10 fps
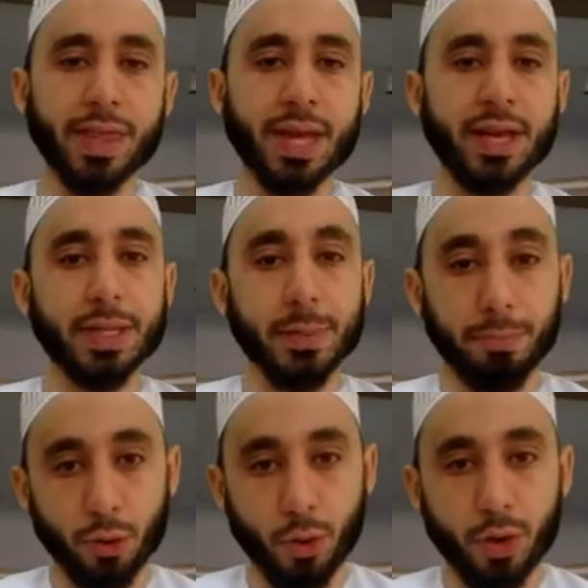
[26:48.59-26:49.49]
that it's
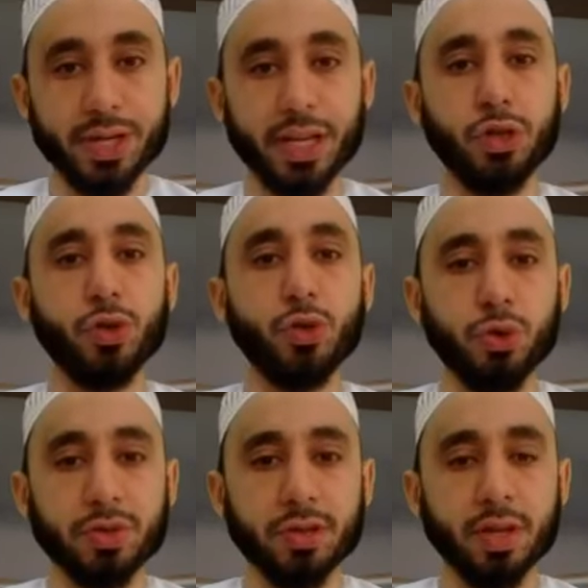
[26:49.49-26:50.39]
employed and
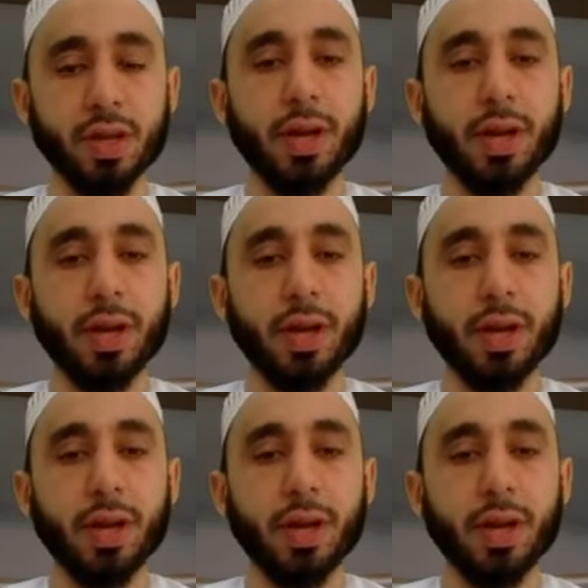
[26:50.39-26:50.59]
used